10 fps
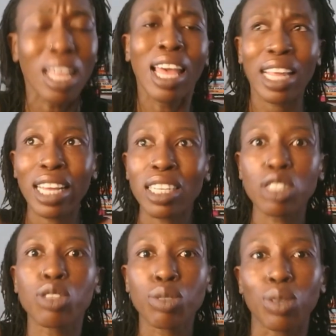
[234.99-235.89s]
And that is a
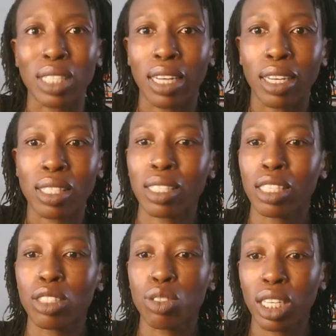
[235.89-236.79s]
root cause analysis.
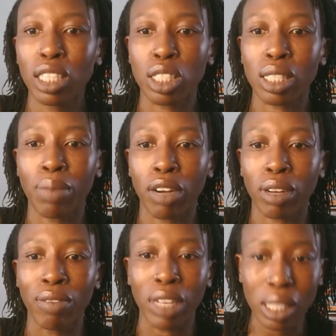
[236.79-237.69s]
It's really just about
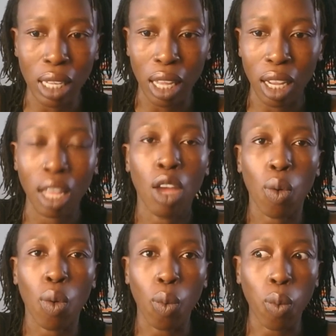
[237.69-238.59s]
investigating
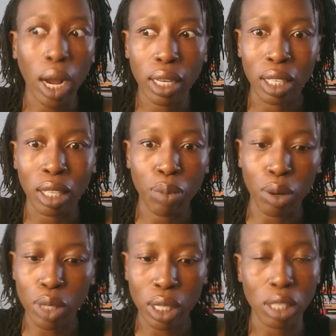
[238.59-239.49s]
what in the
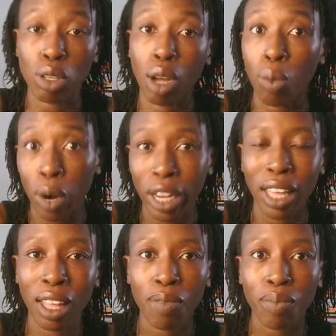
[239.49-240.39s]
process is not
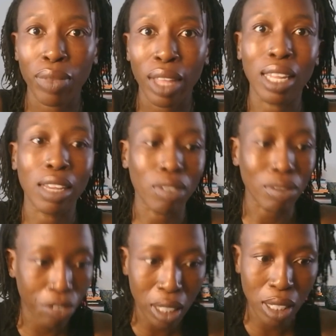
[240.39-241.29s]
working and then
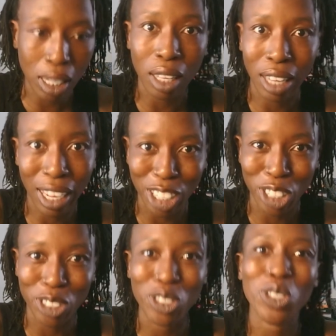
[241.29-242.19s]
fixing that
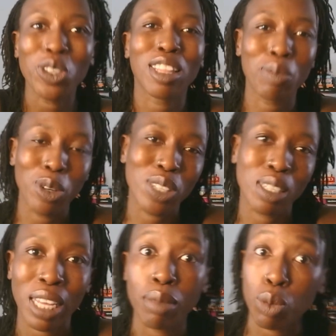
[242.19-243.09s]
issue so that the process
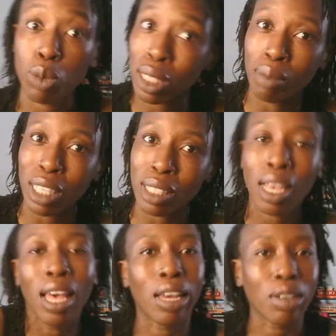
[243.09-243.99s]
becomes more seamless.
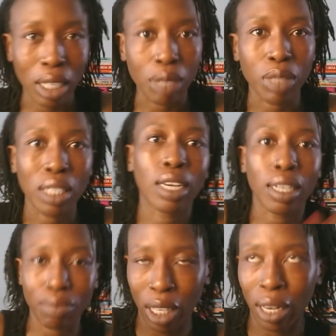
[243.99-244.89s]
And in media
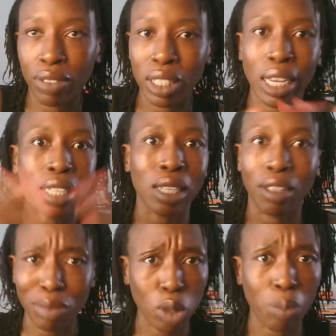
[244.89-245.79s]
advertising
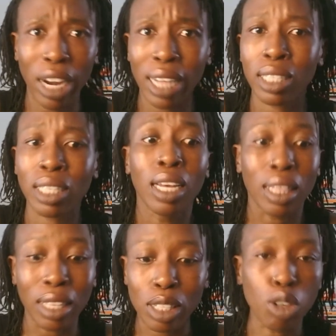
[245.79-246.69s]
or branding,
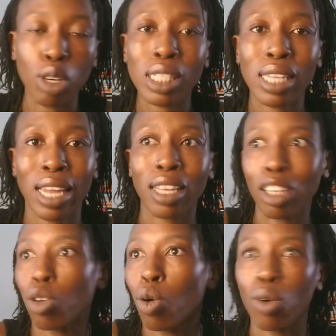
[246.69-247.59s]
this looks like
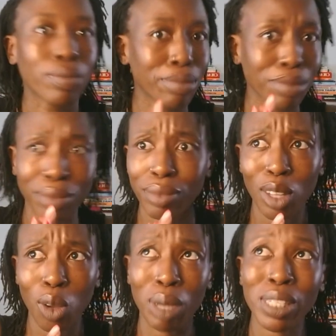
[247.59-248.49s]
your
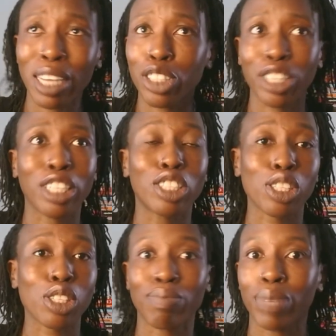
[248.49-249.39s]
website journey
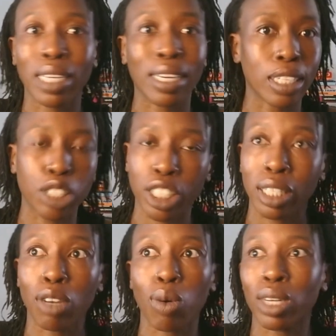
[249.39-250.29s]
just being
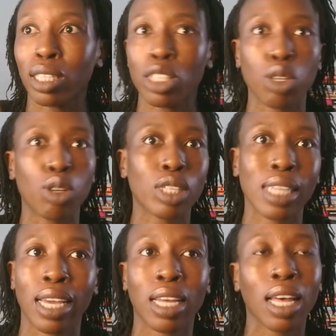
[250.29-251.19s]
glitchy, or this looks
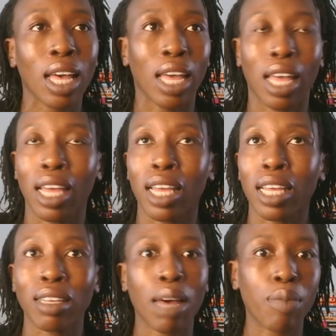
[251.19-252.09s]
like a
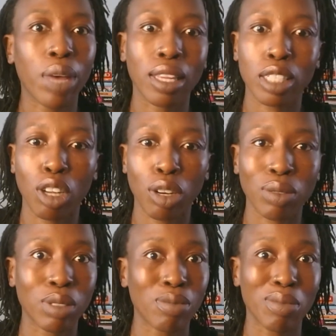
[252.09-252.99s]
campaign that's not
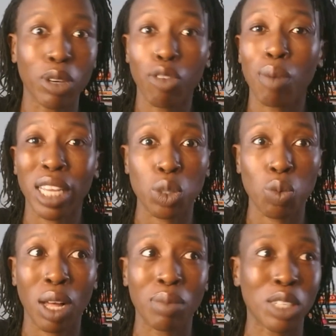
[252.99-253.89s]
performing as
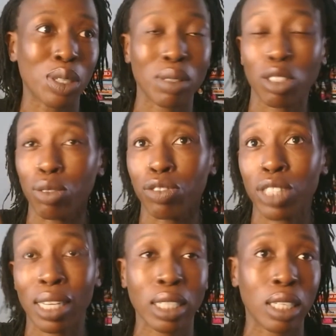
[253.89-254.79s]
well because you've
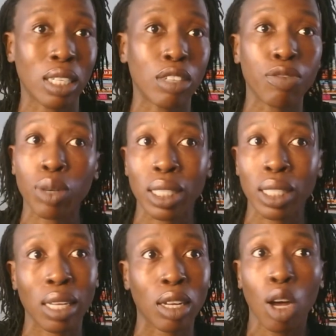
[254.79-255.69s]
selected an
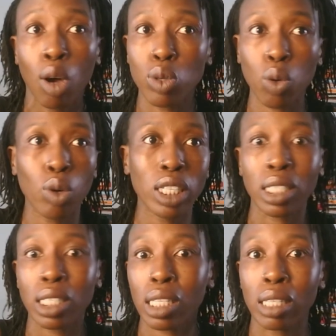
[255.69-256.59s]
influencer whose
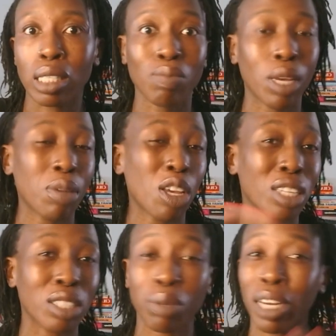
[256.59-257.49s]
audience is maybe on a
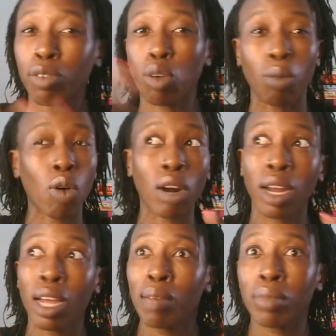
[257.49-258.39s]
different platform, or
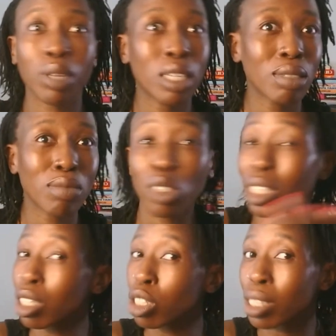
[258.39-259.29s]
maybe you
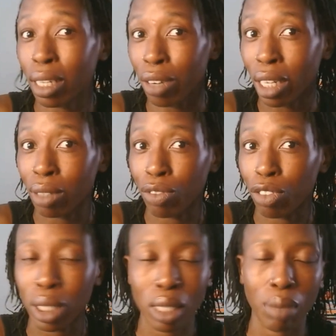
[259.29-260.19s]
didn't select the right
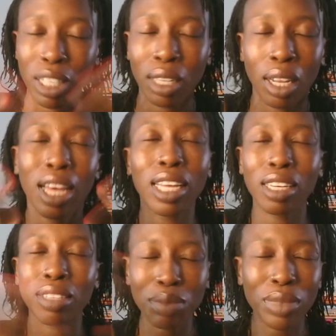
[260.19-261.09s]
influencer. But
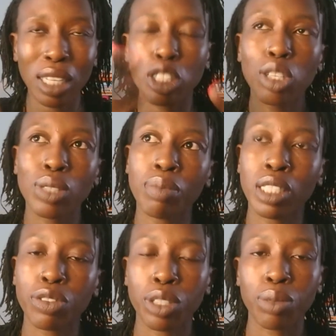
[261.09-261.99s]
again, it shows up in
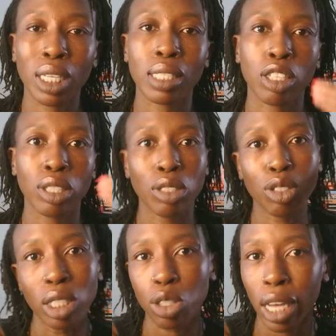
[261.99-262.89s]
different ways, and you
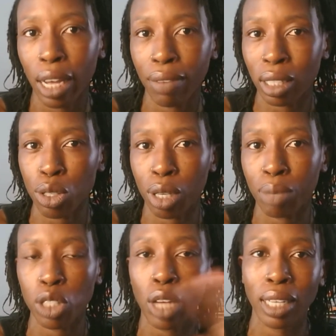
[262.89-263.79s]
need to have that
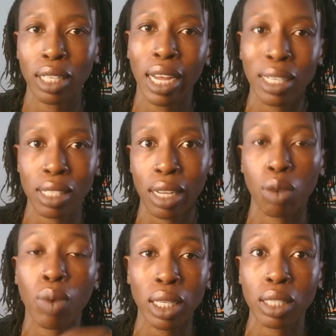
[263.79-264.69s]
discernment to understand
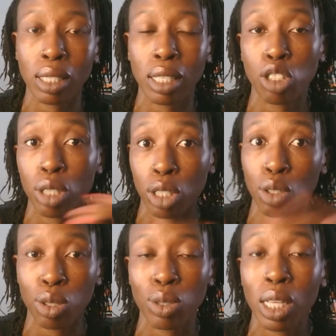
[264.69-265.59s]
what it is that you need
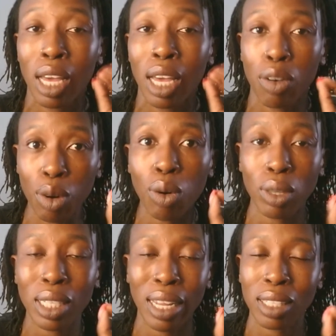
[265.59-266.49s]
to use. Root cause
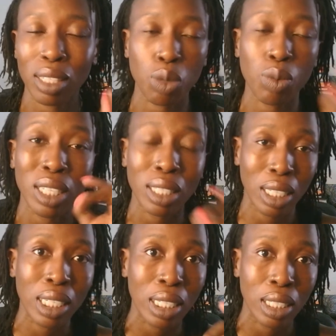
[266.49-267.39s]
analysis, we're
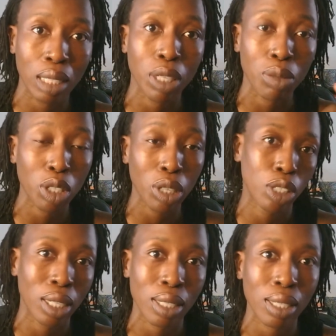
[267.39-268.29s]
digging deep and we're trying to
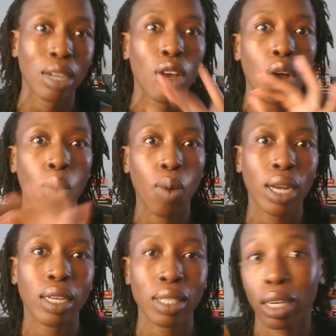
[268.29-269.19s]
understand what
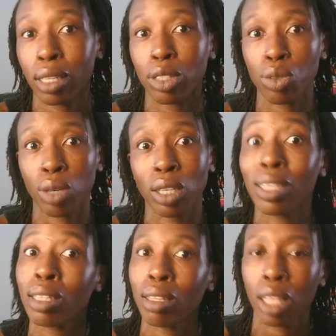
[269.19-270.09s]
exactly is wrong
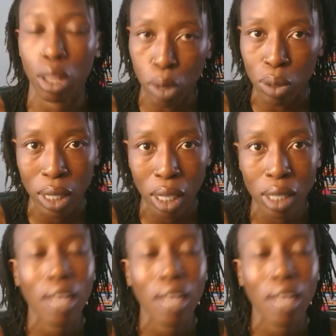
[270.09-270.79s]
in the process.